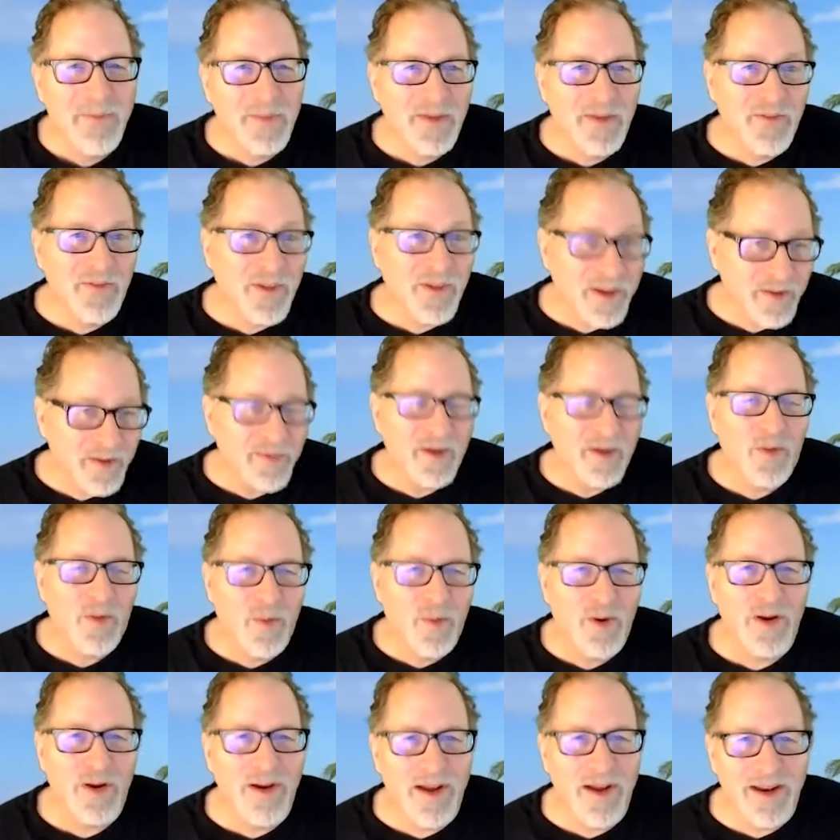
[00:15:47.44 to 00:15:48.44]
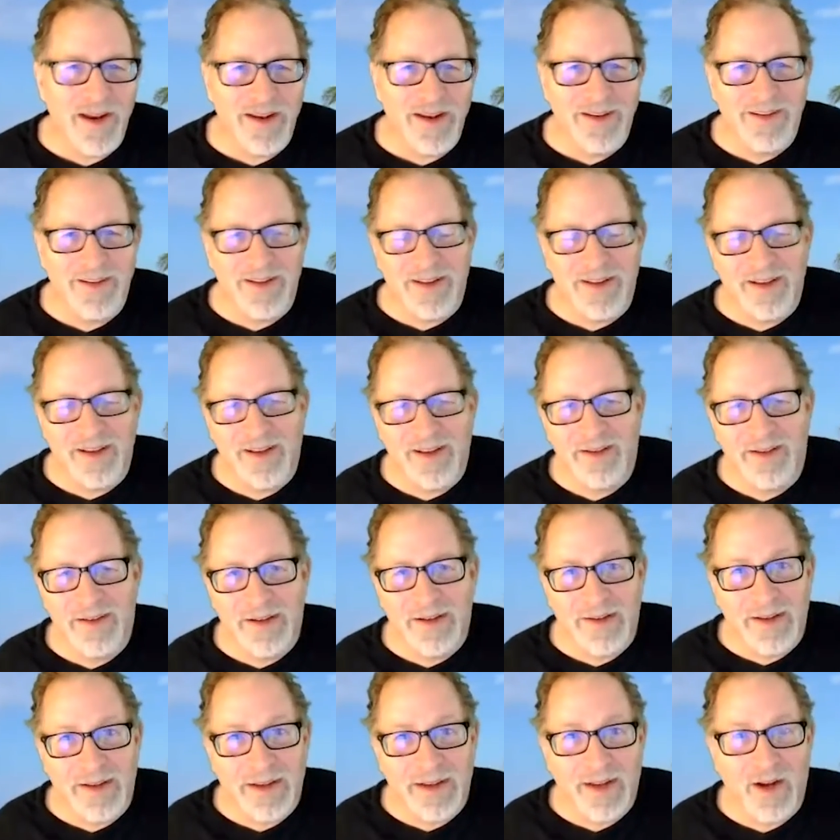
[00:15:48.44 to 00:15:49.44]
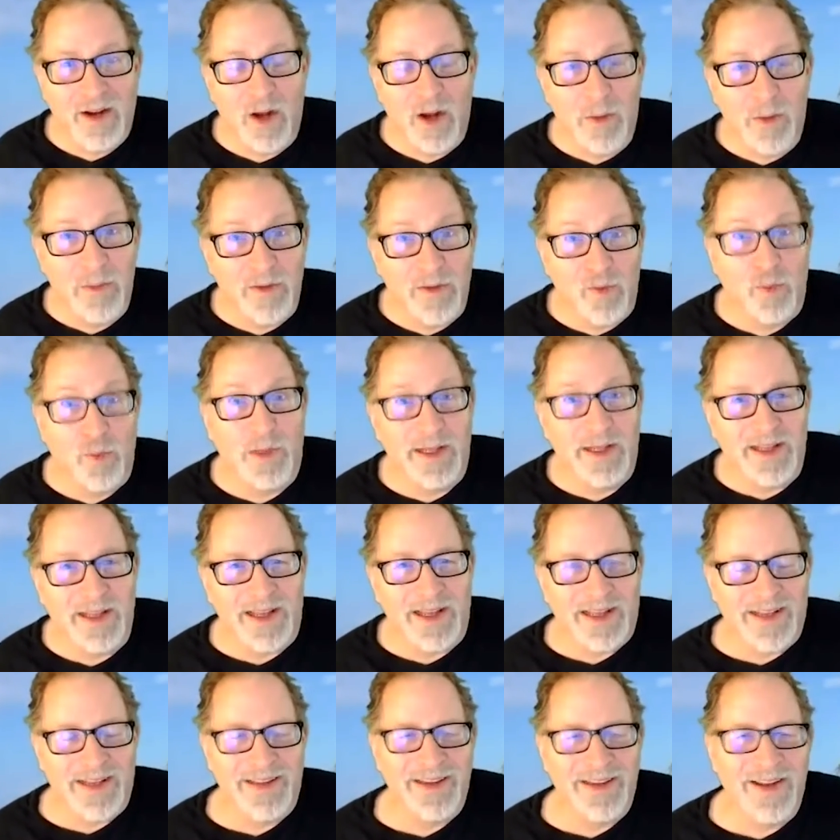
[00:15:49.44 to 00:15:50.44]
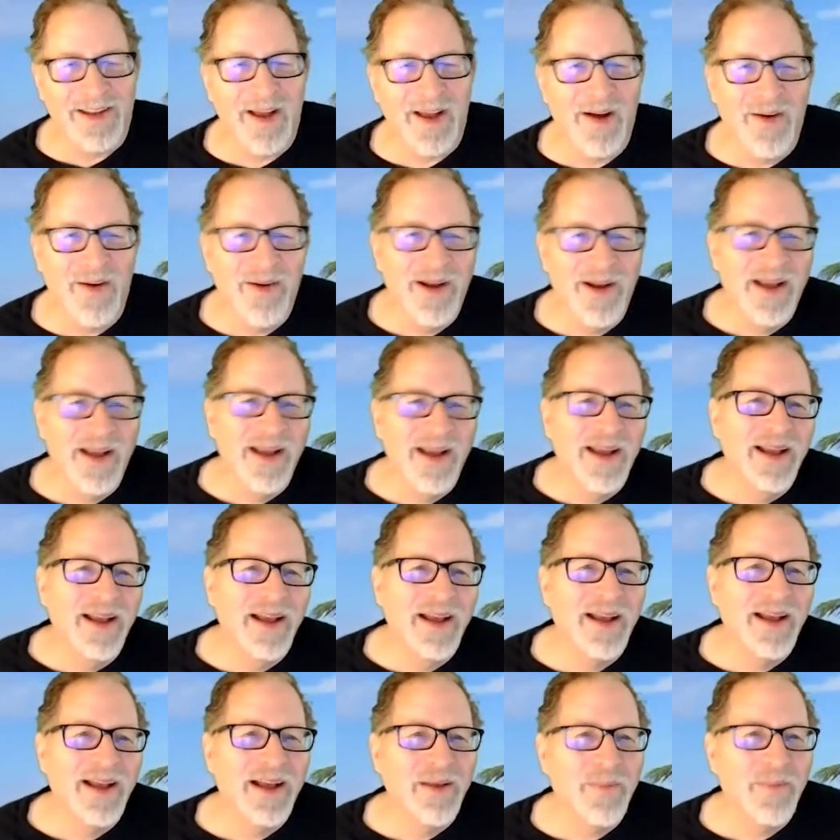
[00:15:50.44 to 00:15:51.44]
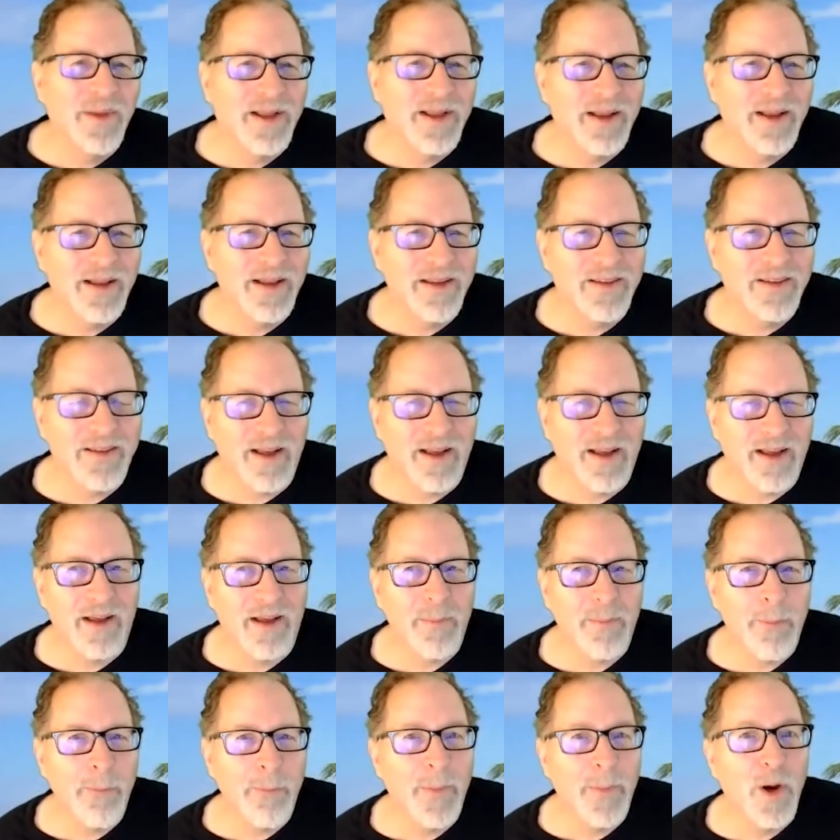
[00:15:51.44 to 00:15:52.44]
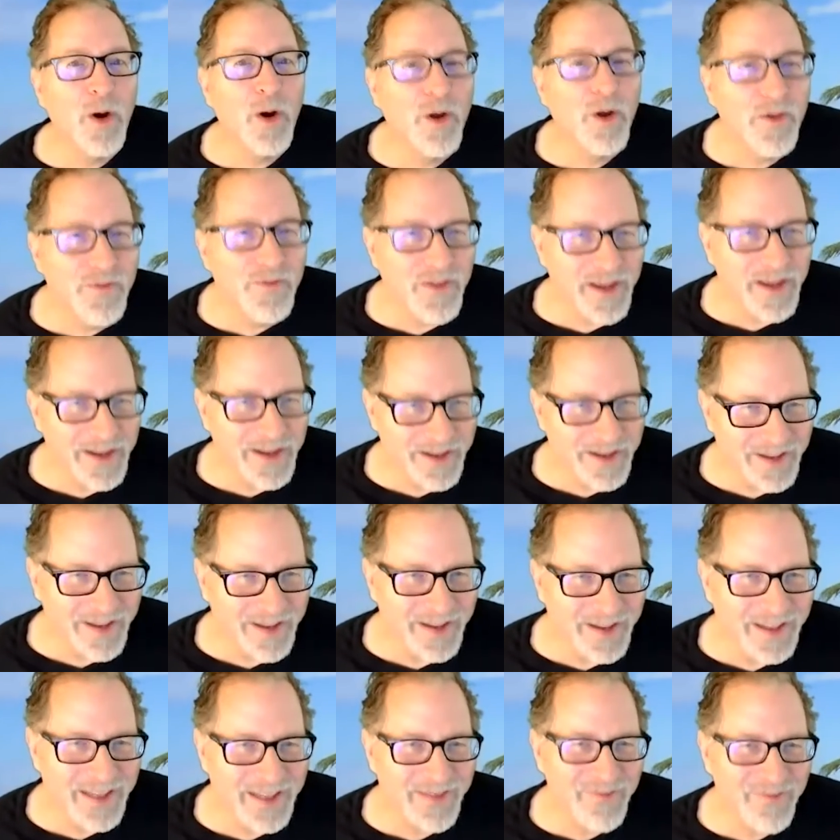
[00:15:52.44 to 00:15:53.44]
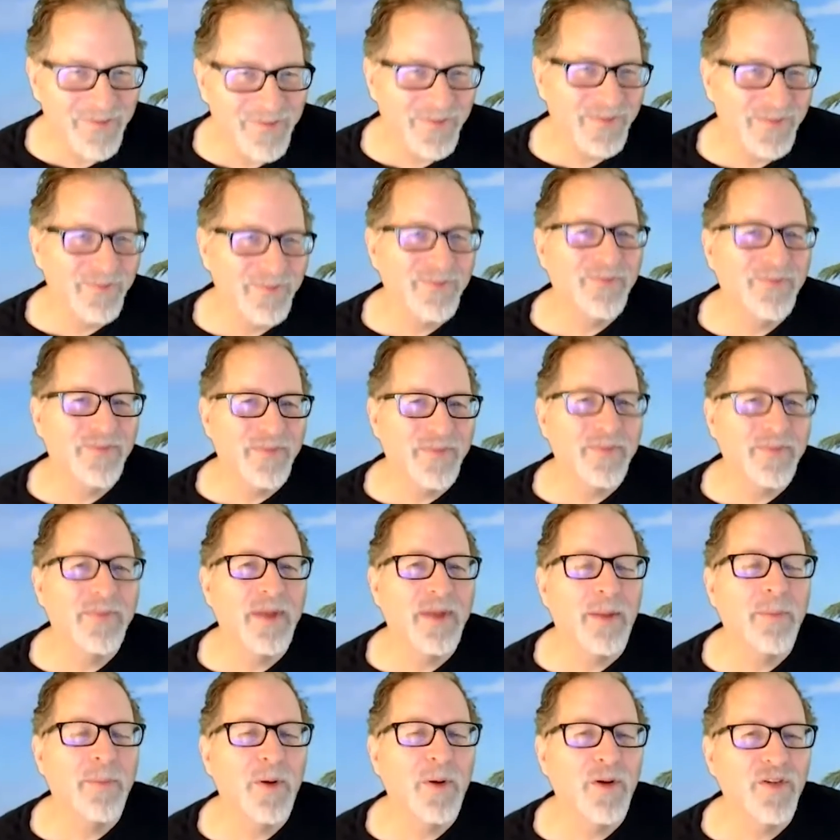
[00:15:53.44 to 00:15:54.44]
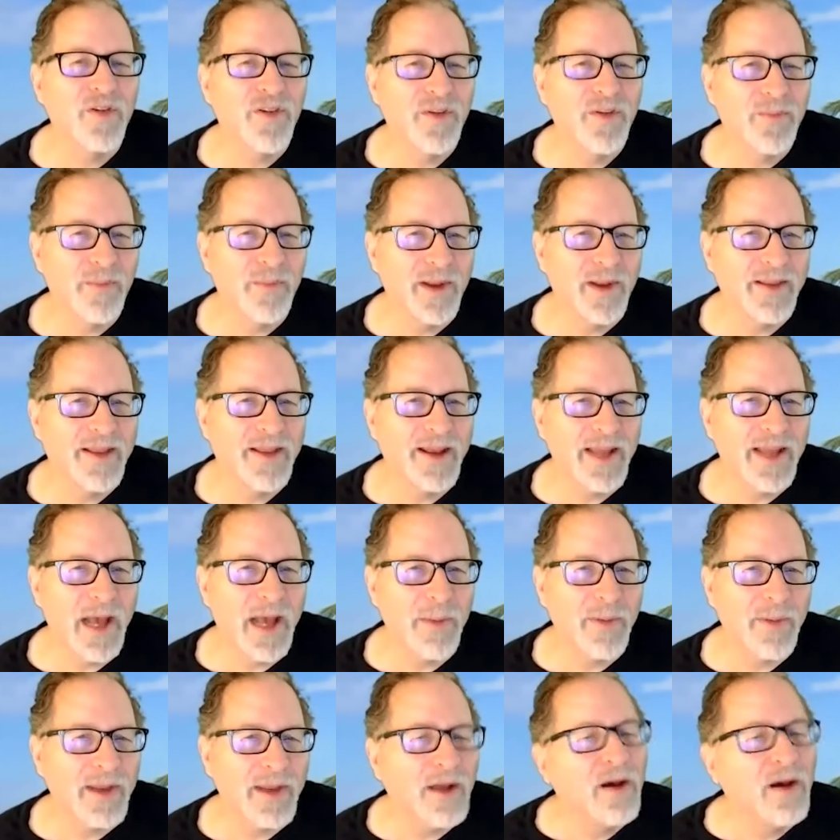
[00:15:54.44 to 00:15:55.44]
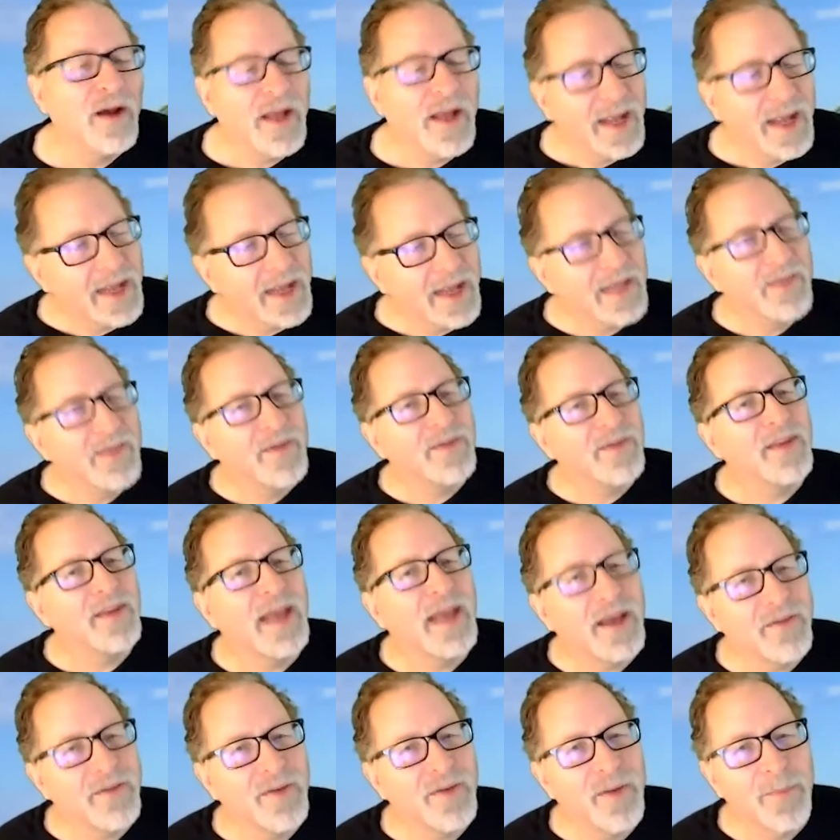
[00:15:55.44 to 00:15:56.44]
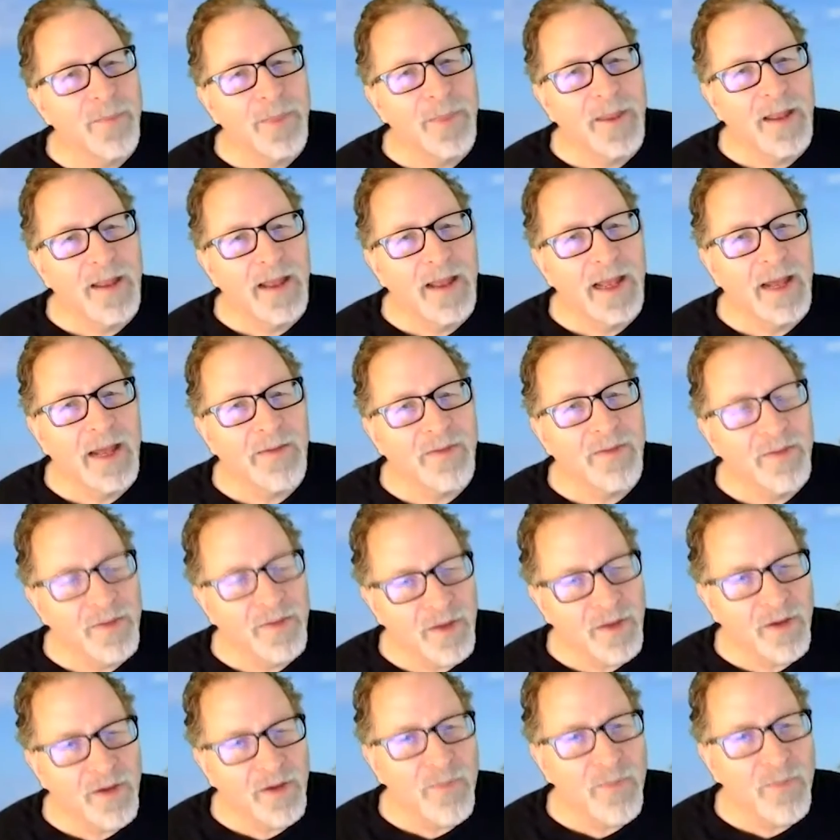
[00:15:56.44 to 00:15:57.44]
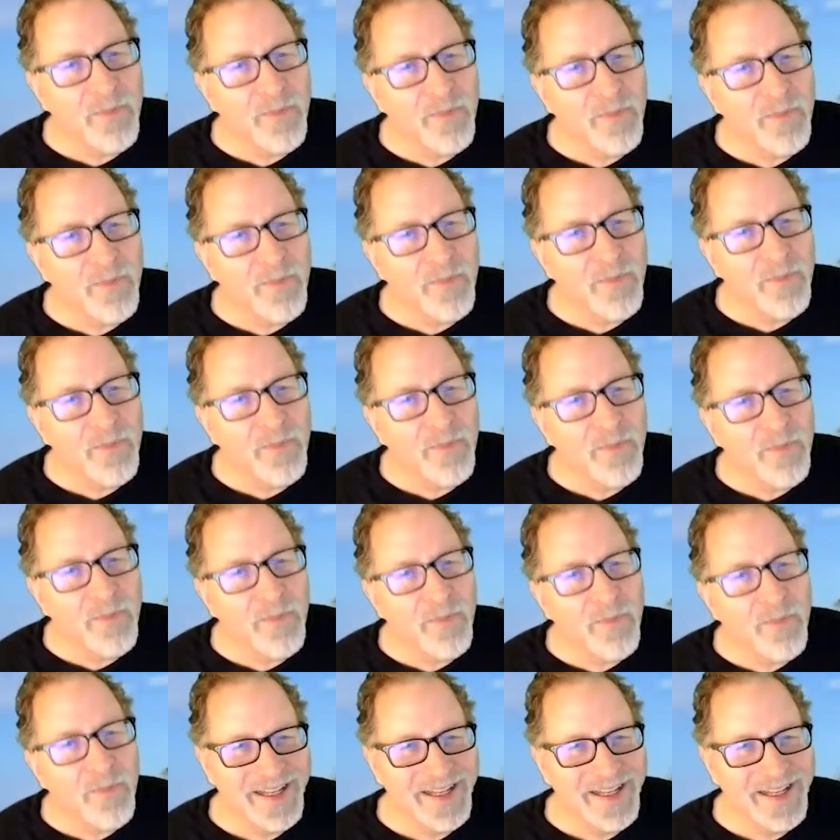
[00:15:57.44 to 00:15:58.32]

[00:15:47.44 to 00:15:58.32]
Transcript: fact, I'm going to work on it. Uh, I'm going to take it home this weekend, you know, uh, because I'm motivated. A person made that happen. Now, any of us have, have self-motivation,